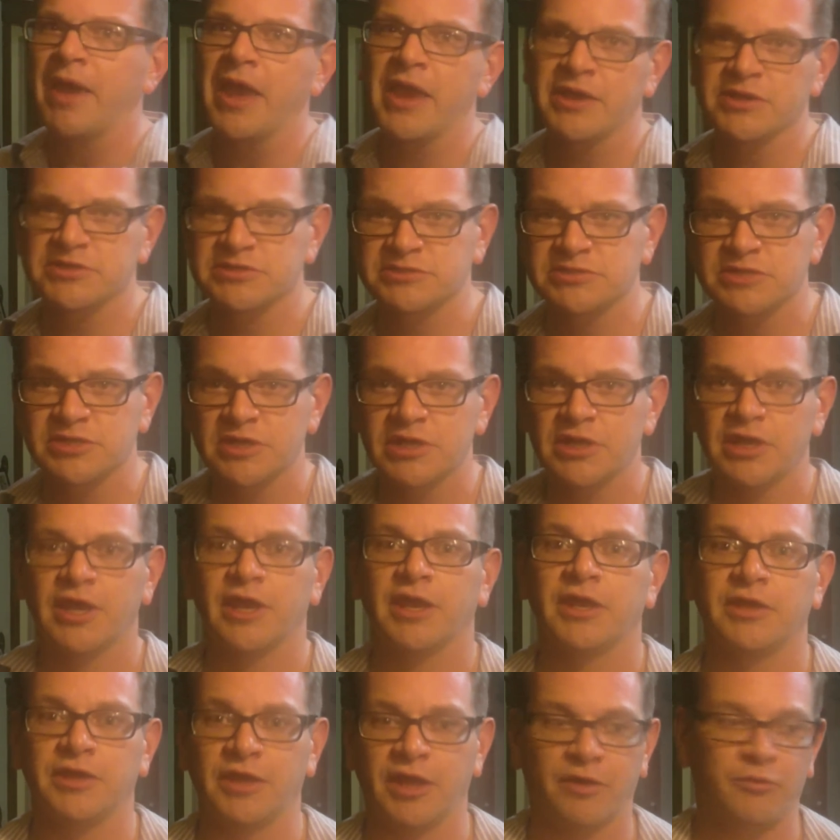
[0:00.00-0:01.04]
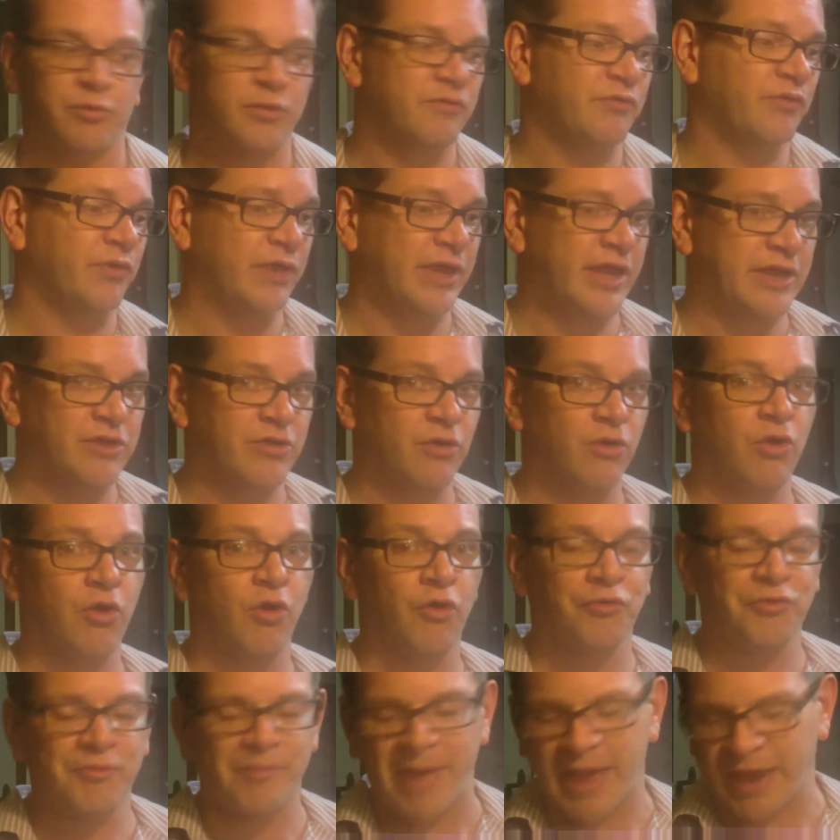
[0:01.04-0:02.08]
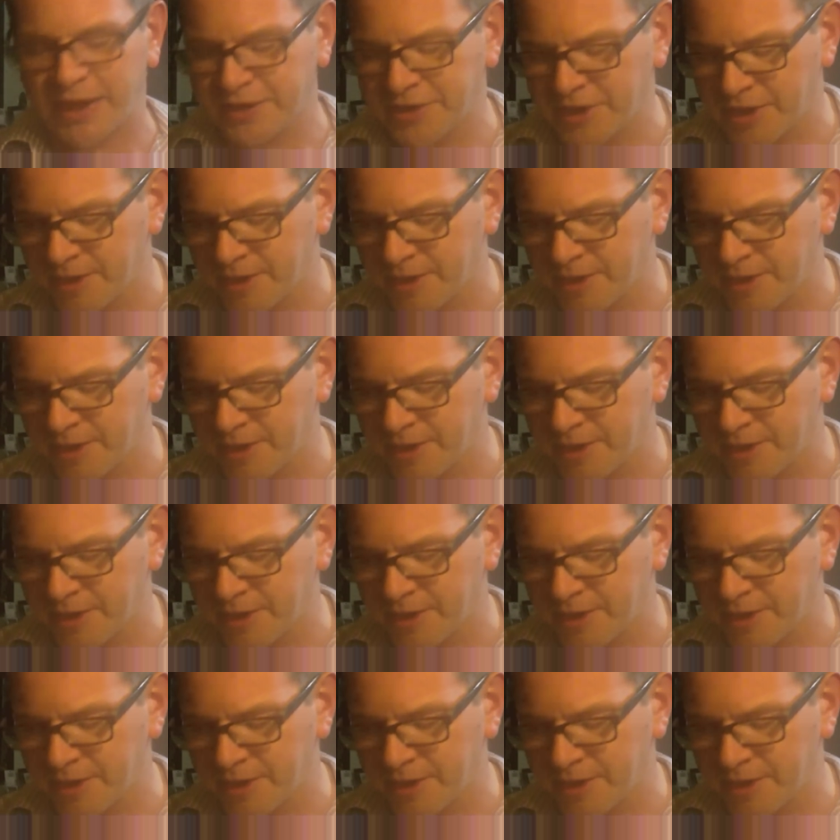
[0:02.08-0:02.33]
banks. And uh, we really had no gold to back